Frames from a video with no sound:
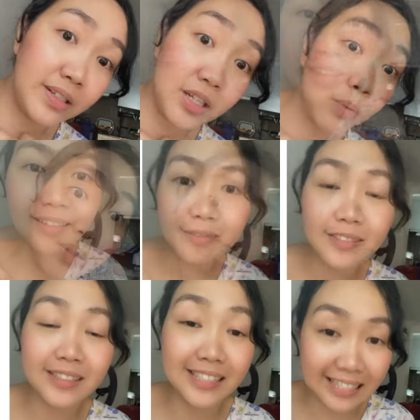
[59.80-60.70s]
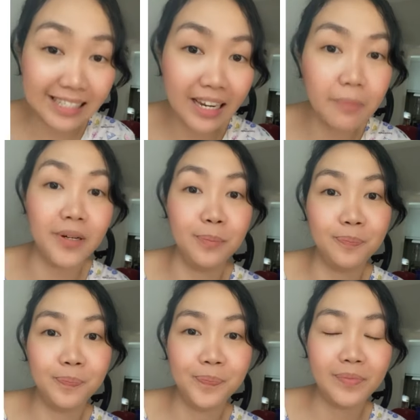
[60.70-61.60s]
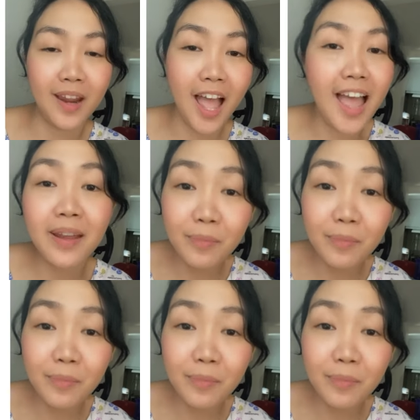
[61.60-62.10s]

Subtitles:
Okay, disclaimer. I